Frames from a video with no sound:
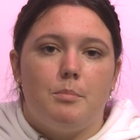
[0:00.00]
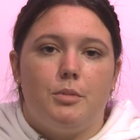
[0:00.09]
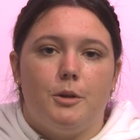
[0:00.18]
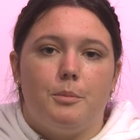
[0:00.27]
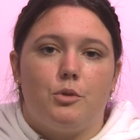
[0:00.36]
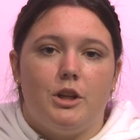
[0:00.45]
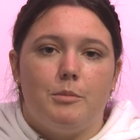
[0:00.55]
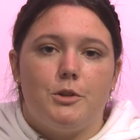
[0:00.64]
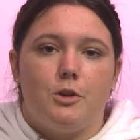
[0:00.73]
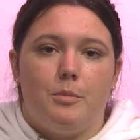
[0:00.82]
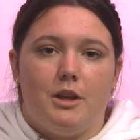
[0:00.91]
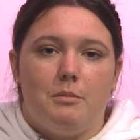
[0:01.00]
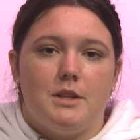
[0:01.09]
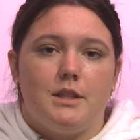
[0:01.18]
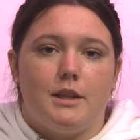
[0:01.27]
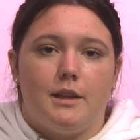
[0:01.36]
put premature
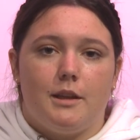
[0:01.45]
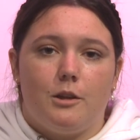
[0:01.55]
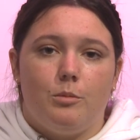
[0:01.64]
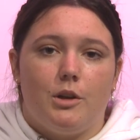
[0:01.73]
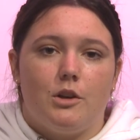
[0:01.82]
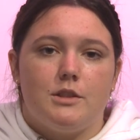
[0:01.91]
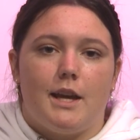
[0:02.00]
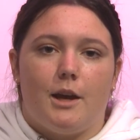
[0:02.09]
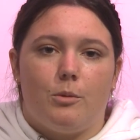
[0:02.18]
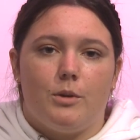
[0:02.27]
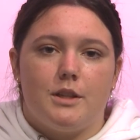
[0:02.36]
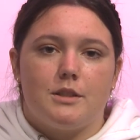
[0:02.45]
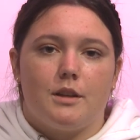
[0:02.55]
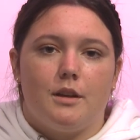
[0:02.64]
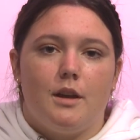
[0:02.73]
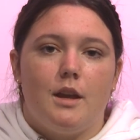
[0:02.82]
babies in incubators at risk.